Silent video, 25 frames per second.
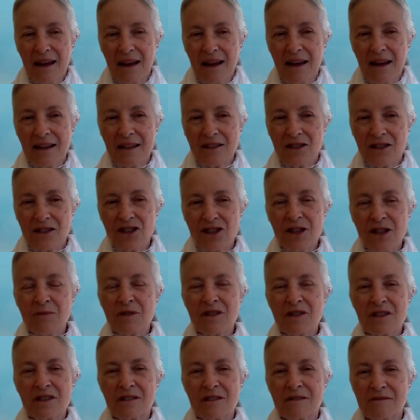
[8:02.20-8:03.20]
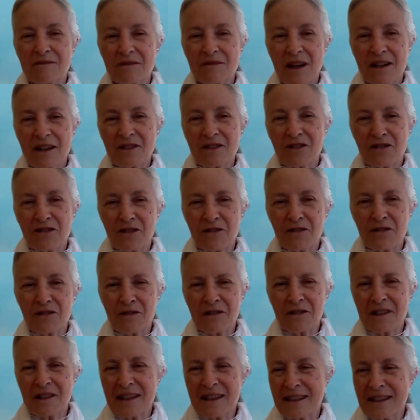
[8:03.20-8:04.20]
And she was a
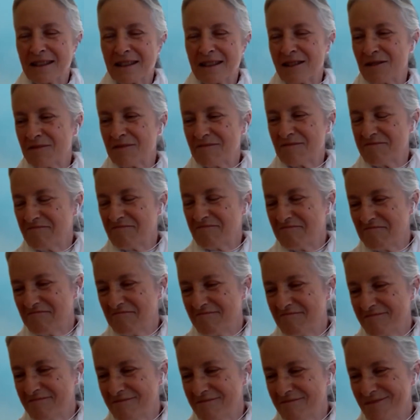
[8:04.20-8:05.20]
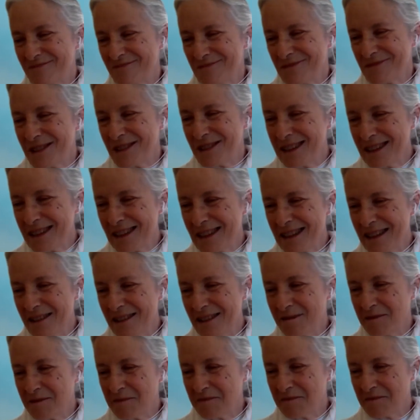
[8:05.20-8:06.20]
girl that
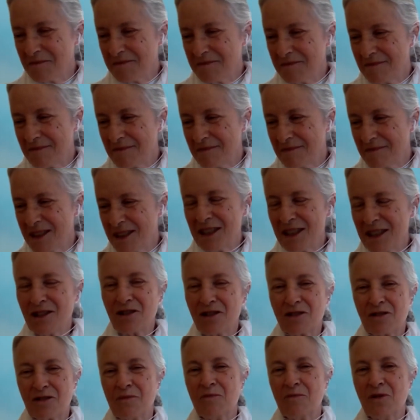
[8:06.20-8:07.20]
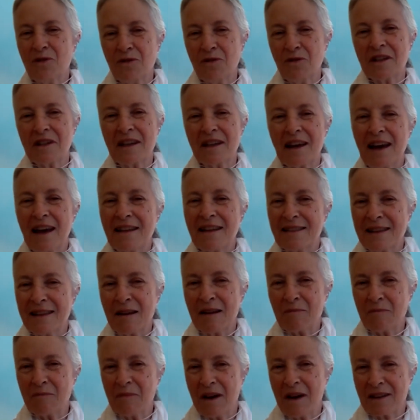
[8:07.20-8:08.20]
really didn't communicate
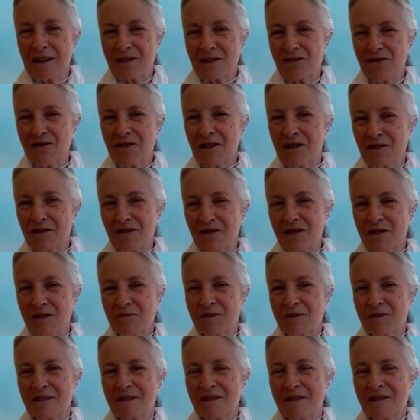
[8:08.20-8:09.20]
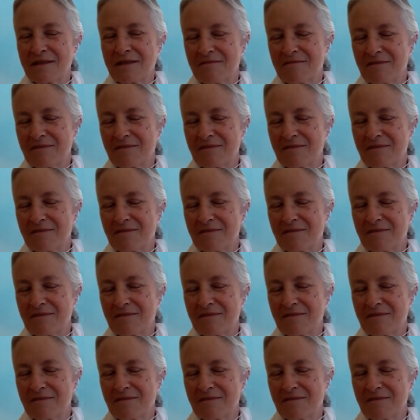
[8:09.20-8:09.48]
that much. You know, she was